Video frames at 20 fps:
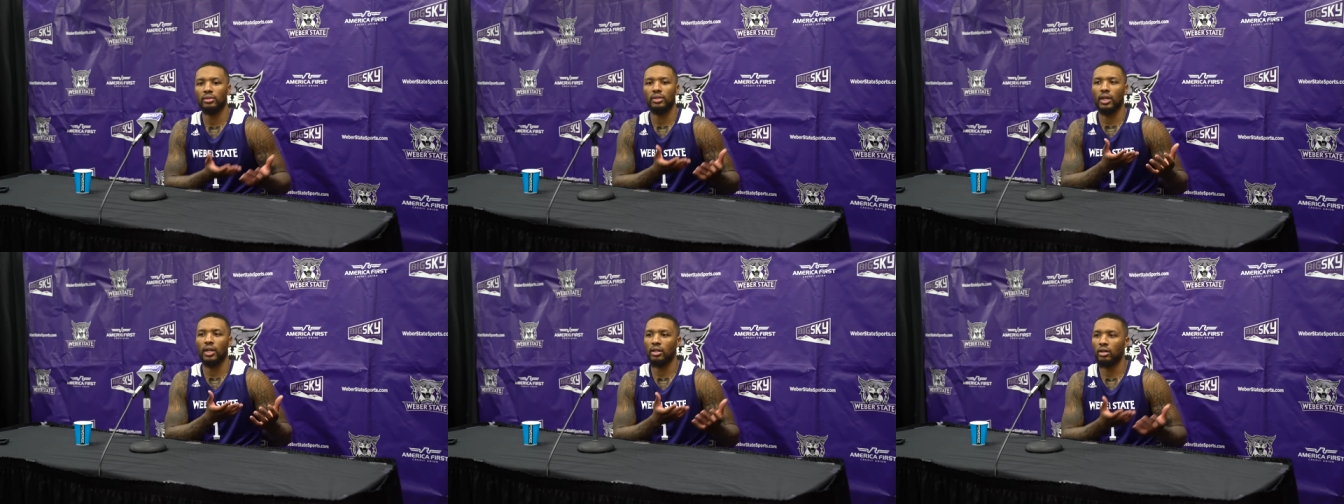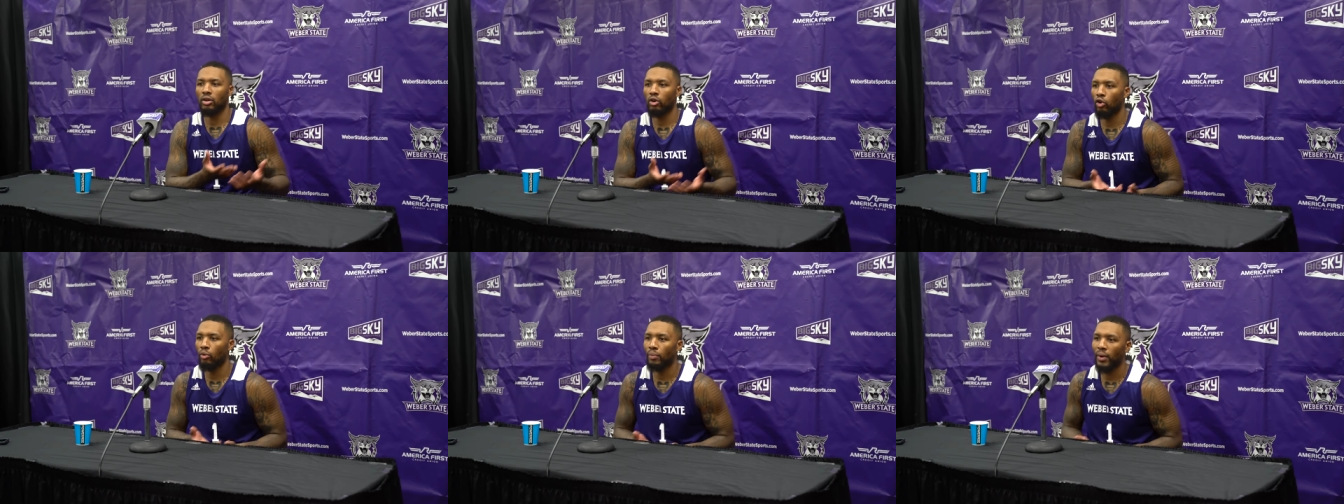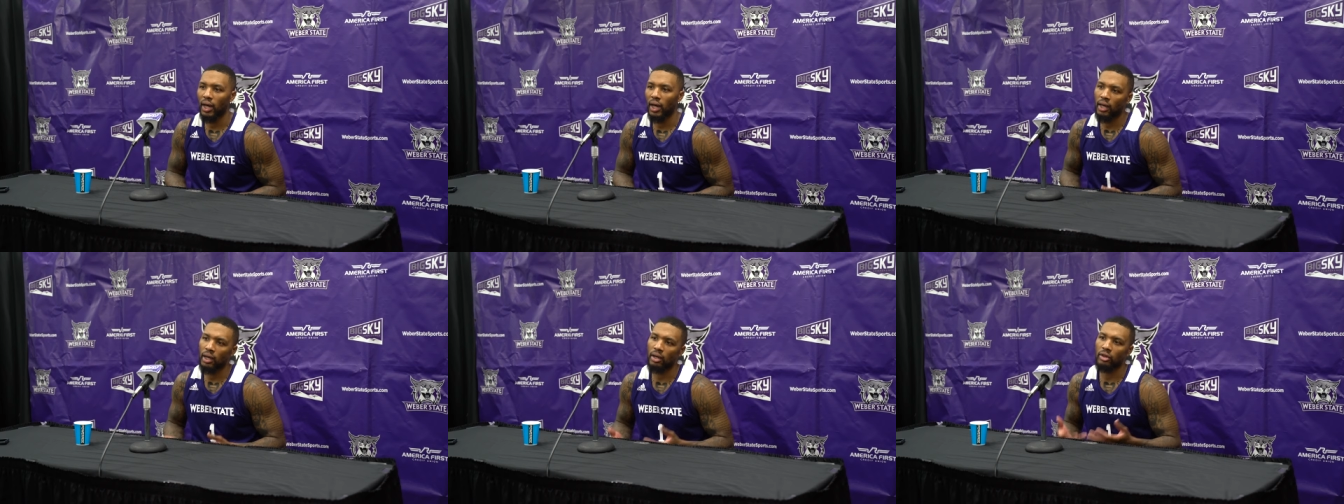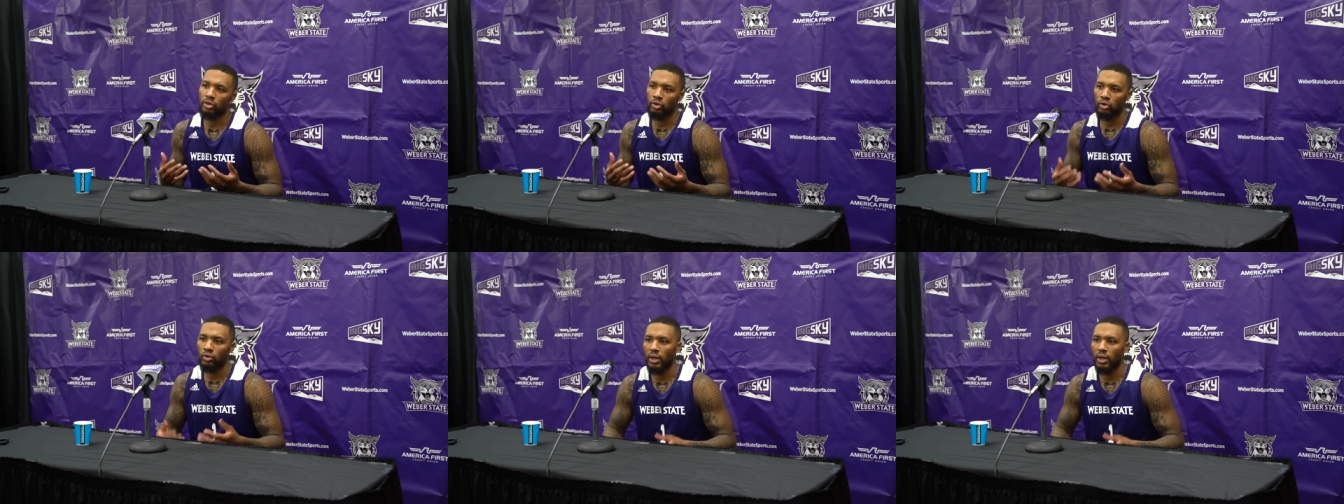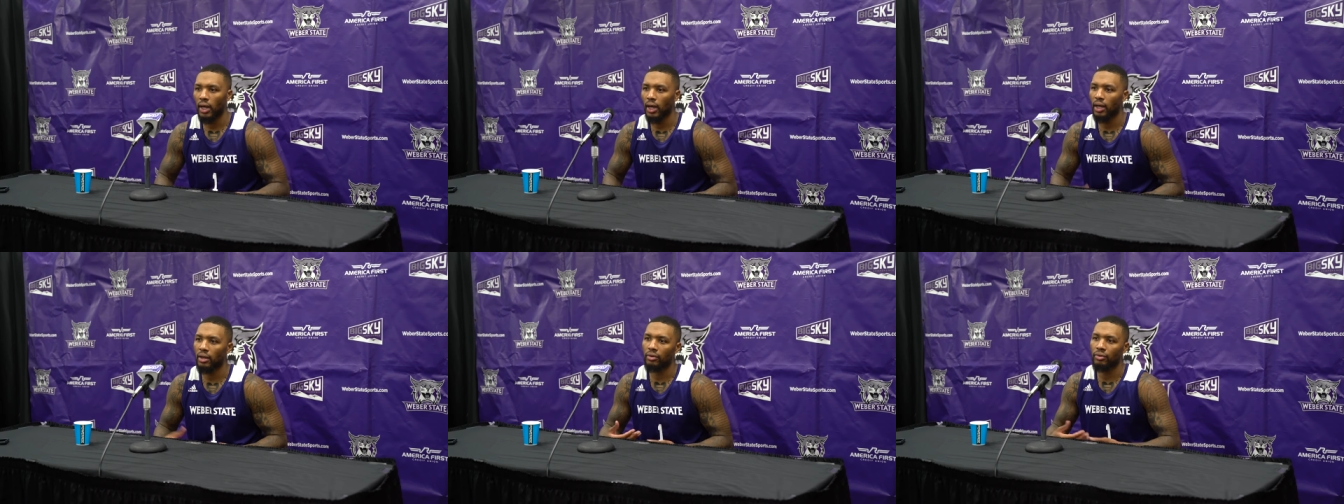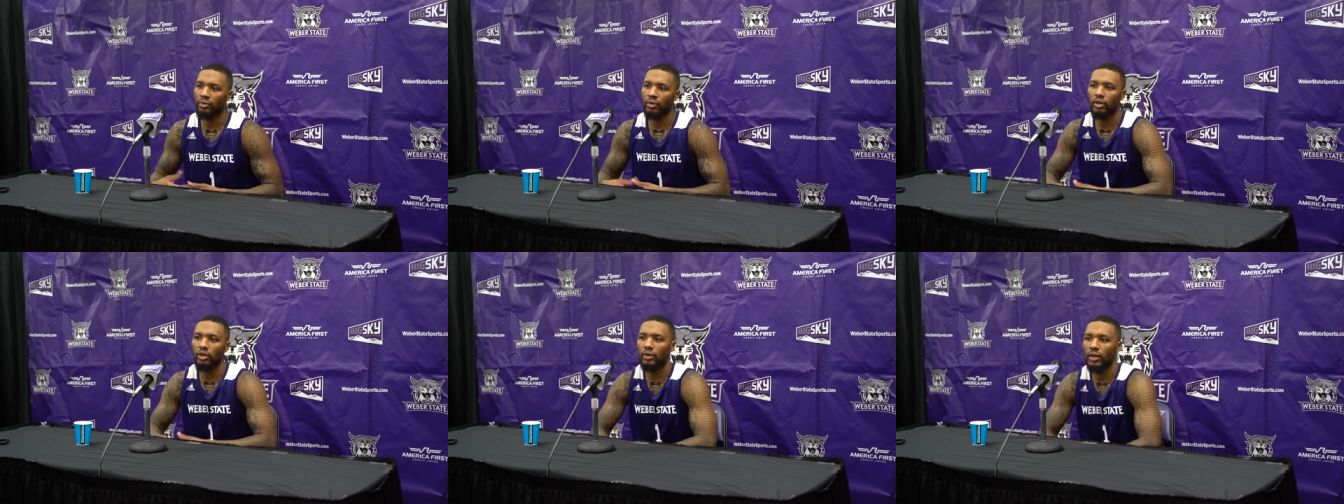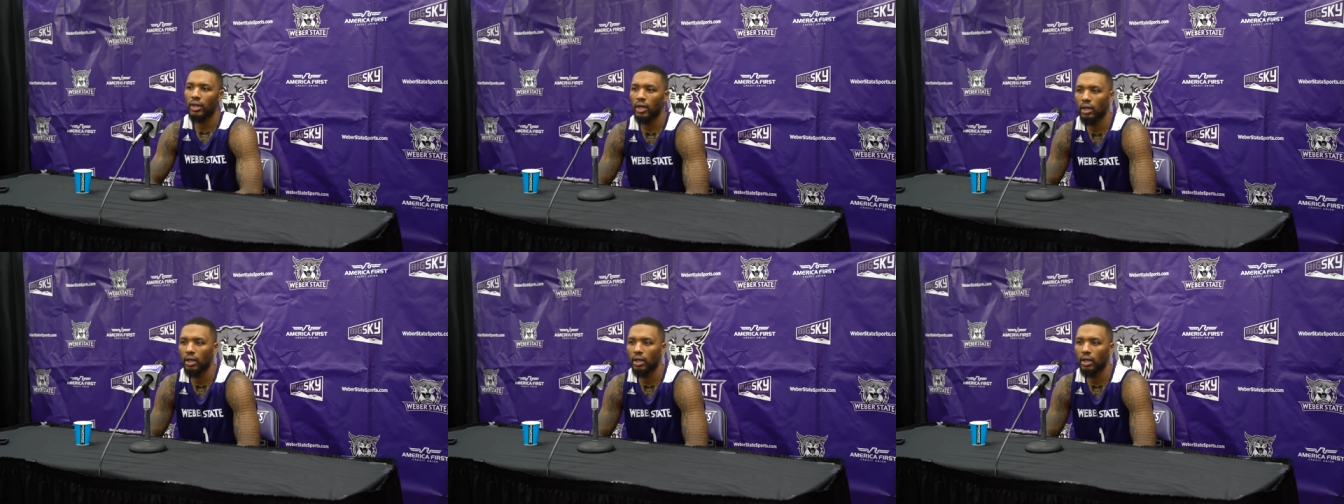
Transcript: kind of hold my hand through it. I had to figure it